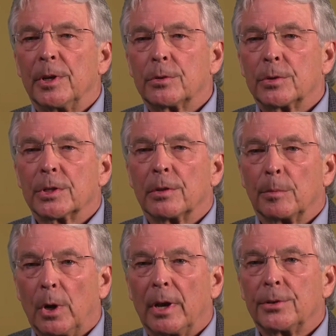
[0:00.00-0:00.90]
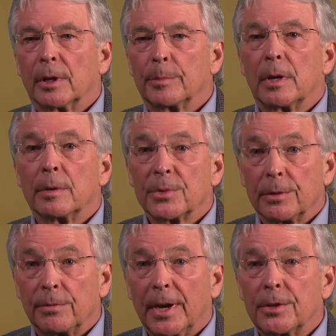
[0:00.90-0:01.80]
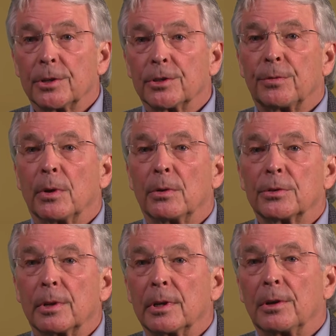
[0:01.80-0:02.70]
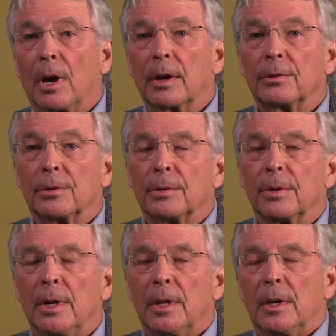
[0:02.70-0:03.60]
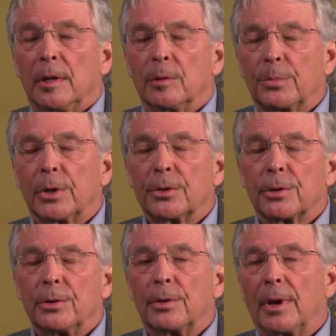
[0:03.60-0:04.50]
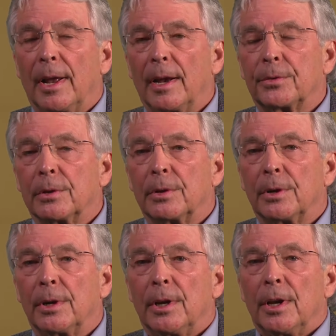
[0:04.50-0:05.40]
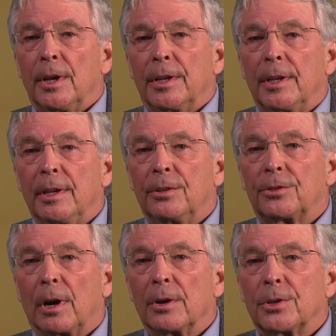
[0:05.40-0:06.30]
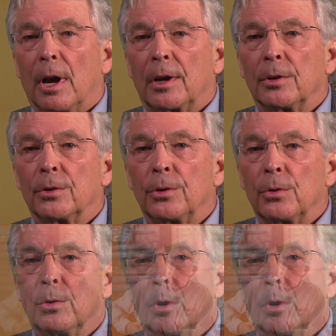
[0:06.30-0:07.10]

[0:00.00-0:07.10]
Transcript: and interest in the project becomes infectious for those that he talks to. And pretty soon after he starts talking to you